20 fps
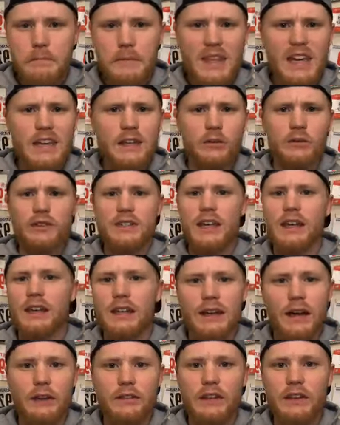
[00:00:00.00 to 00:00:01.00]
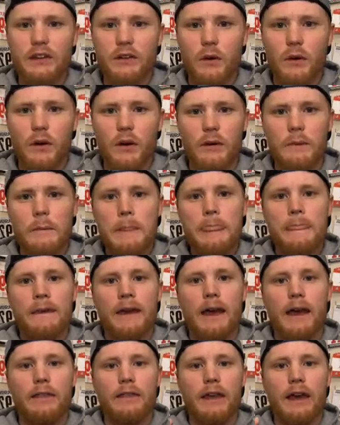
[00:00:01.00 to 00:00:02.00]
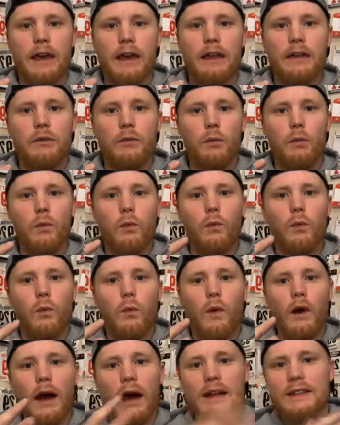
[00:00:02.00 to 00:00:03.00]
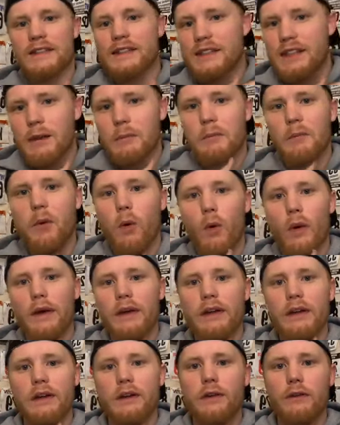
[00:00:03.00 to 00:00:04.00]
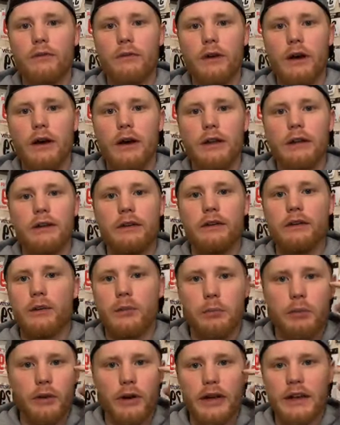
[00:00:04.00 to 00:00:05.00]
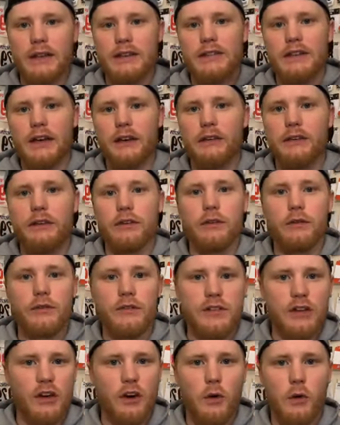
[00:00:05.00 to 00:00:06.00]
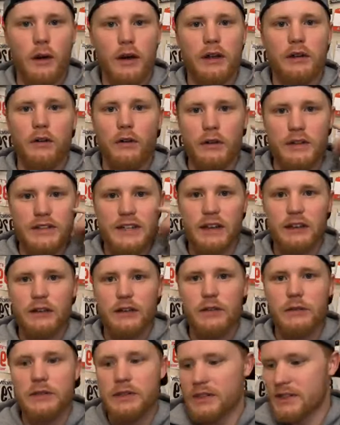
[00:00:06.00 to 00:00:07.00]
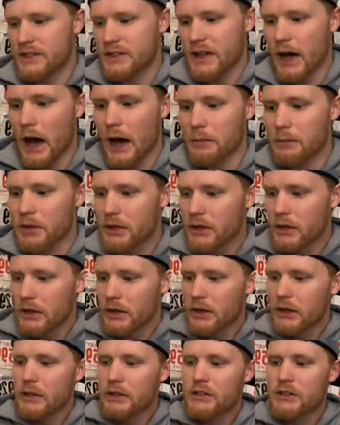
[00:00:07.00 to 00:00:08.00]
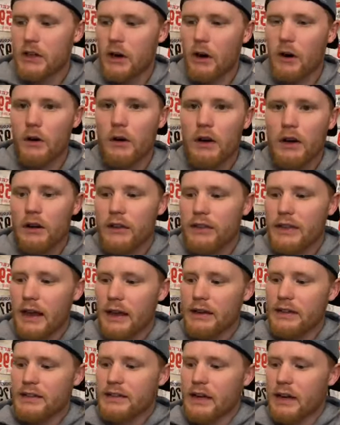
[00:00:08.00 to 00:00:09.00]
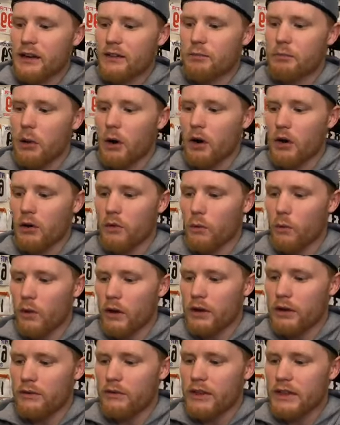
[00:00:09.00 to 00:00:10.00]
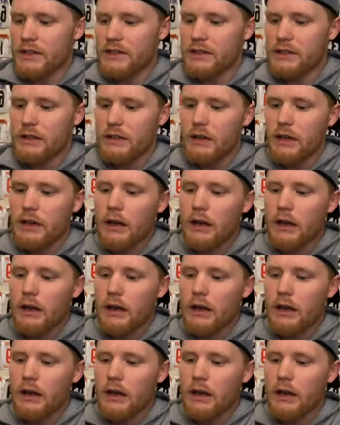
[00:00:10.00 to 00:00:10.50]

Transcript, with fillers: And it was getting out the door and then at some point in your run, your brain telling you to quit or telling you to stop. So that is kind of part one of this.